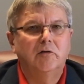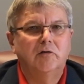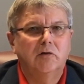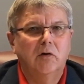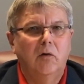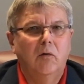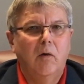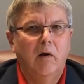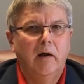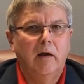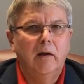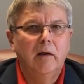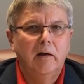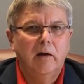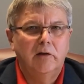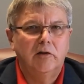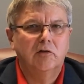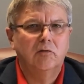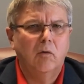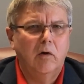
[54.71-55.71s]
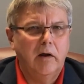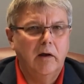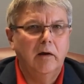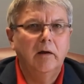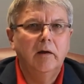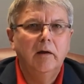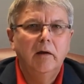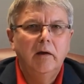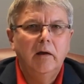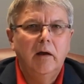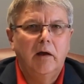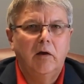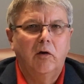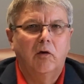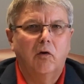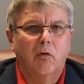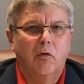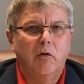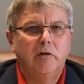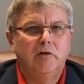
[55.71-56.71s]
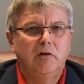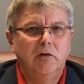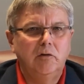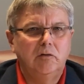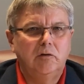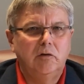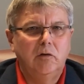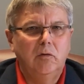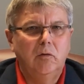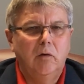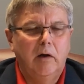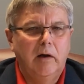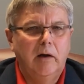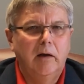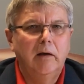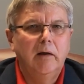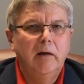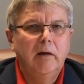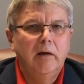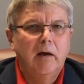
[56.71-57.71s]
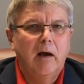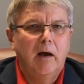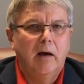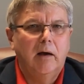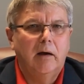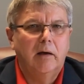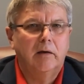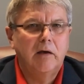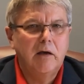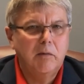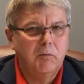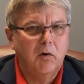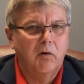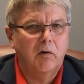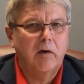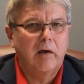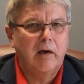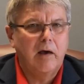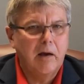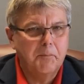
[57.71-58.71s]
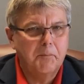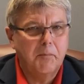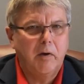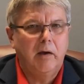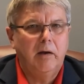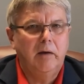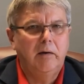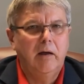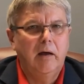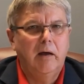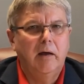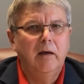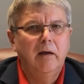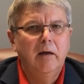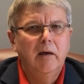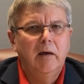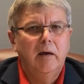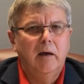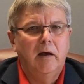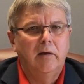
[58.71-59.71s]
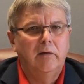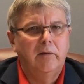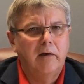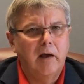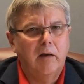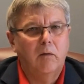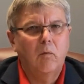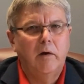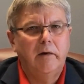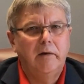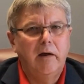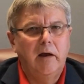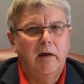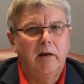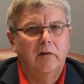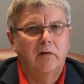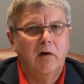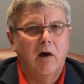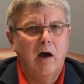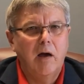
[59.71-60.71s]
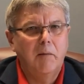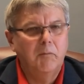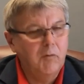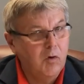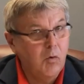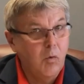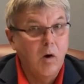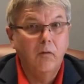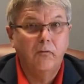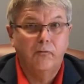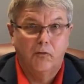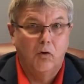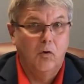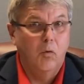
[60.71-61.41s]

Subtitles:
So I just want to encourage you to keep looking up and take one day at a time. Go out for